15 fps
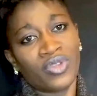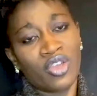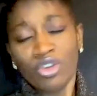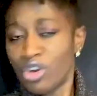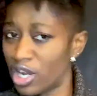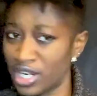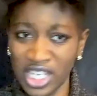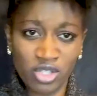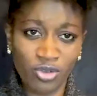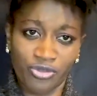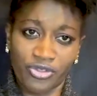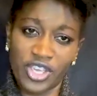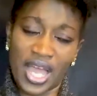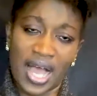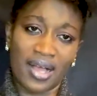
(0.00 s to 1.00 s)
You don't need to
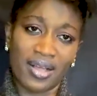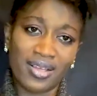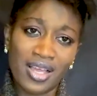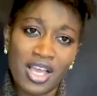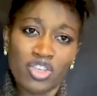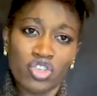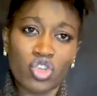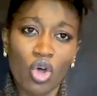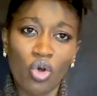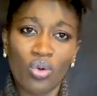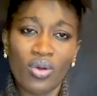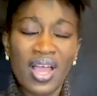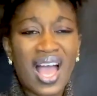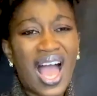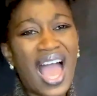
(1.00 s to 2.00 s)
fear. So
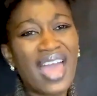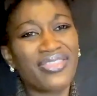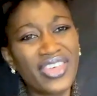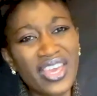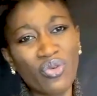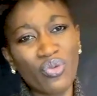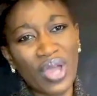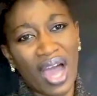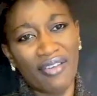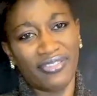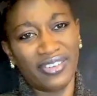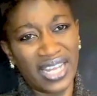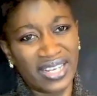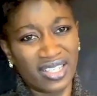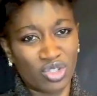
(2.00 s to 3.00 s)
I think we have
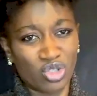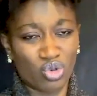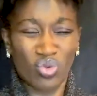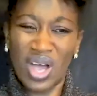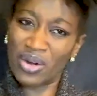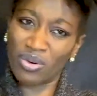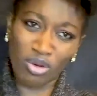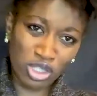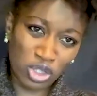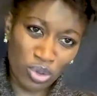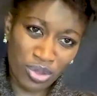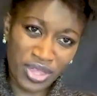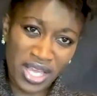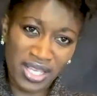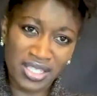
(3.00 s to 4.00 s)
learned one or two
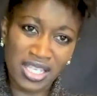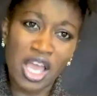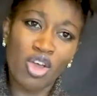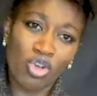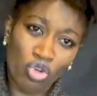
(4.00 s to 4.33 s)
things.